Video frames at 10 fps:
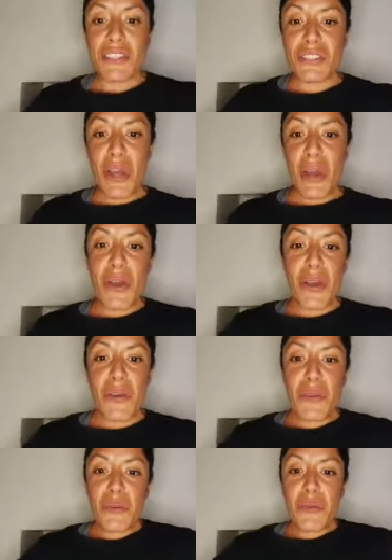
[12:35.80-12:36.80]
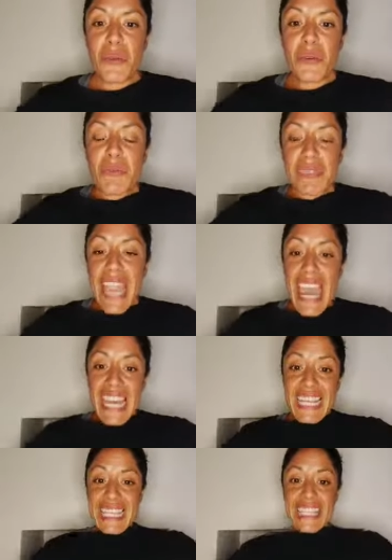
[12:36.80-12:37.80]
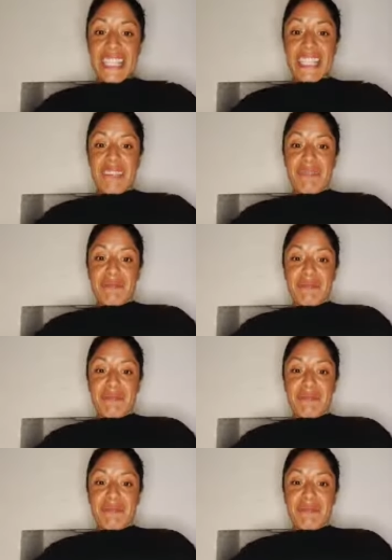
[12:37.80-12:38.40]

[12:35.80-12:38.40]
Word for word: So, yes,